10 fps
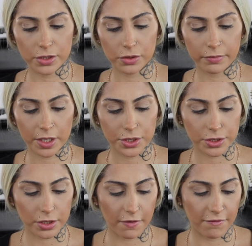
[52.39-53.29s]
do a
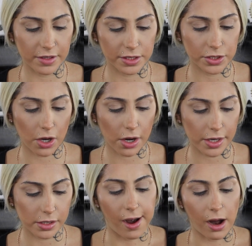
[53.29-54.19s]
mixture of this
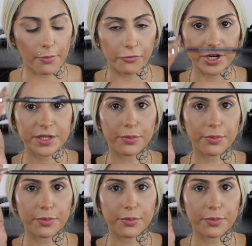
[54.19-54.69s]
Tarte rich